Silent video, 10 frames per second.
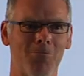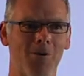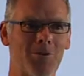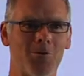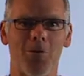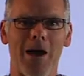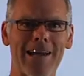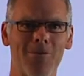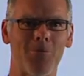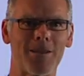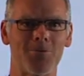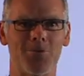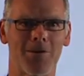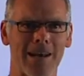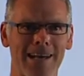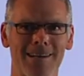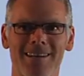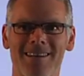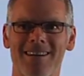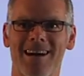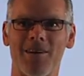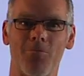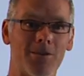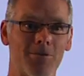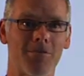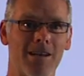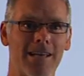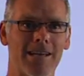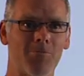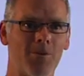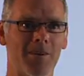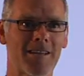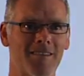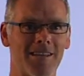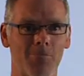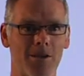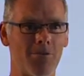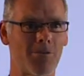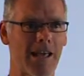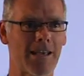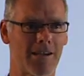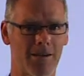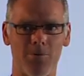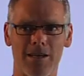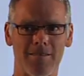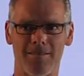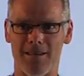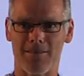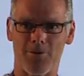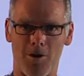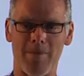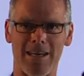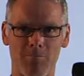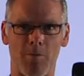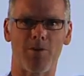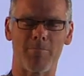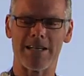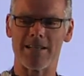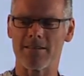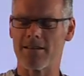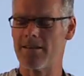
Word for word: What do you like? What you don't like? And what you don't like, can we fix it? And what you like, can we still, you know, make it more prominent?